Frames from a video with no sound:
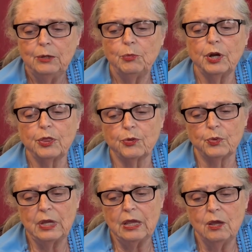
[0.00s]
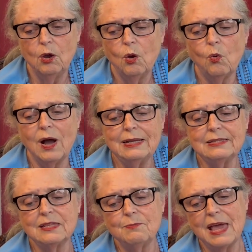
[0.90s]
Part 3, why
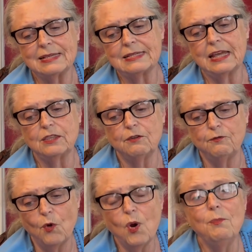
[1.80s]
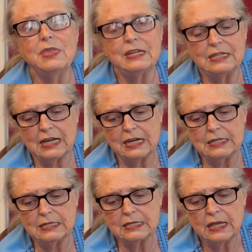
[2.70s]
does the Mass take the form that it
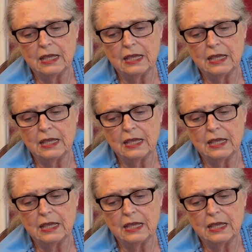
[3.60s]
does?